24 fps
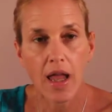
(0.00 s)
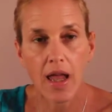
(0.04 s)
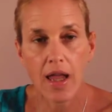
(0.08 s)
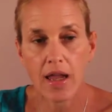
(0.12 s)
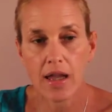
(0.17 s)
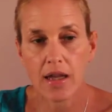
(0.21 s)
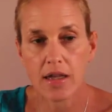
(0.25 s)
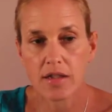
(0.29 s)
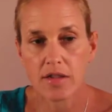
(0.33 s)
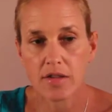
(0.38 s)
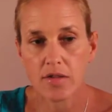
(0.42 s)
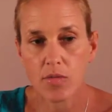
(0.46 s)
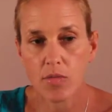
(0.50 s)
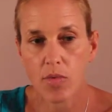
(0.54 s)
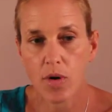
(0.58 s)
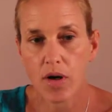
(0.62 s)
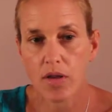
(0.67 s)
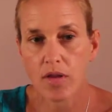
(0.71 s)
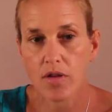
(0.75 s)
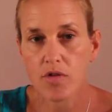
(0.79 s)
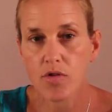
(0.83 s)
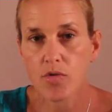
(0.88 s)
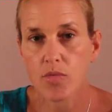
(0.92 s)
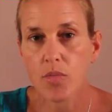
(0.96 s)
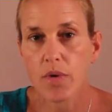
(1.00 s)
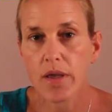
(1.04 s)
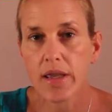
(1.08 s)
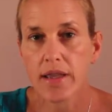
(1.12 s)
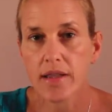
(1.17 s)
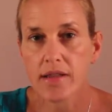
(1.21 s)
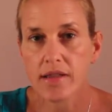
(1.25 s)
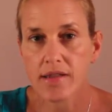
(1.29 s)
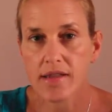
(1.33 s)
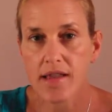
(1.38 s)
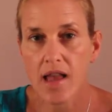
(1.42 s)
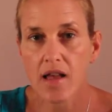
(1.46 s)
and where those
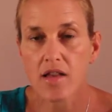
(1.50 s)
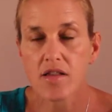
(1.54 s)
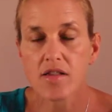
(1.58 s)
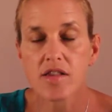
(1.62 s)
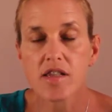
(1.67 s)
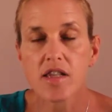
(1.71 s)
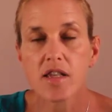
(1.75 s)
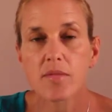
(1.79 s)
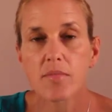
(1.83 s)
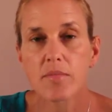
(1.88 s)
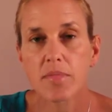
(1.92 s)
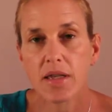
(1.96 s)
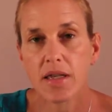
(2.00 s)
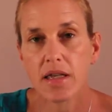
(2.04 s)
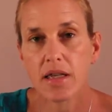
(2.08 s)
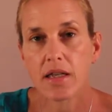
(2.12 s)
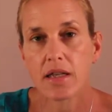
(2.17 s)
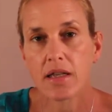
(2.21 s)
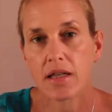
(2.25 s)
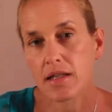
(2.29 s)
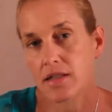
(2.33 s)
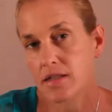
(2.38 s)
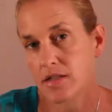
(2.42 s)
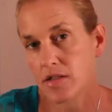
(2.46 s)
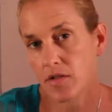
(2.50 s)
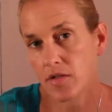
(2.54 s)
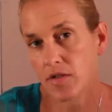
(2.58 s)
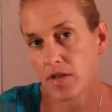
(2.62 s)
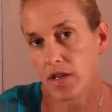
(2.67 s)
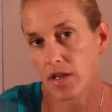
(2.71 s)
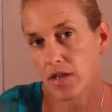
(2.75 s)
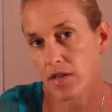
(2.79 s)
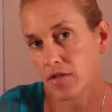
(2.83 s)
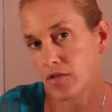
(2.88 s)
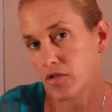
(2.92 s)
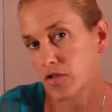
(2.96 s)
weakened cells can be in, and so
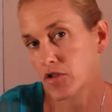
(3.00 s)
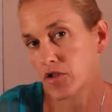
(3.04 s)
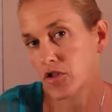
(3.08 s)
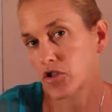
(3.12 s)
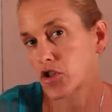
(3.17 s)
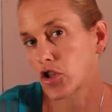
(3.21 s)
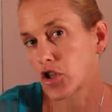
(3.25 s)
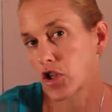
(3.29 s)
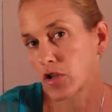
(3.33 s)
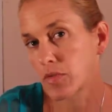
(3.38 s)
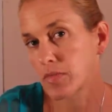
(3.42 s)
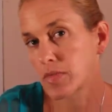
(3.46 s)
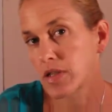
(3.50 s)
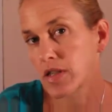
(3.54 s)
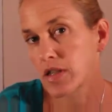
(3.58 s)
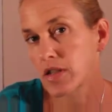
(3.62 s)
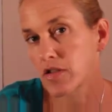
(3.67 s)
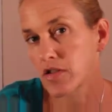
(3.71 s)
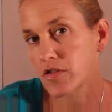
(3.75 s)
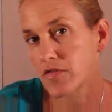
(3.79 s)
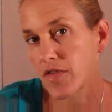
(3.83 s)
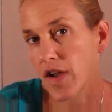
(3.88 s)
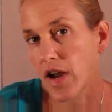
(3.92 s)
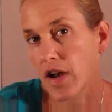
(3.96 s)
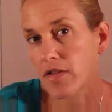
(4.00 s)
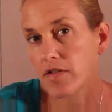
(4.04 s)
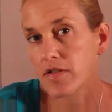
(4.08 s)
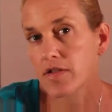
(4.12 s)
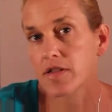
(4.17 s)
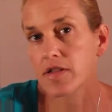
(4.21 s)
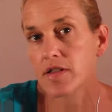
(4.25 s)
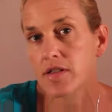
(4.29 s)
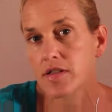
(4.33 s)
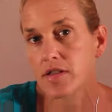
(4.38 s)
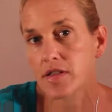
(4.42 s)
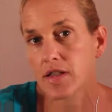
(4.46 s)
then those germs and those
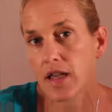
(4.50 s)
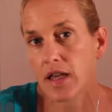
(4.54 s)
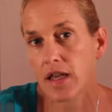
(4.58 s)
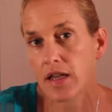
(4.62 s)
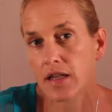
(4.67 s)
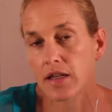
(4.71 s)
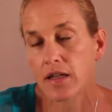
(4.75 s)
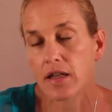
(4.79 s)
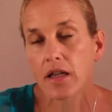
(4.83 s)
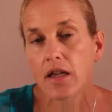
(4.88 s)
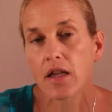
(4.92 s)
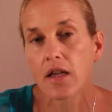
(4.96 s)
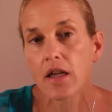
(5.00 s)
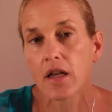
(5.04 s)
viruses can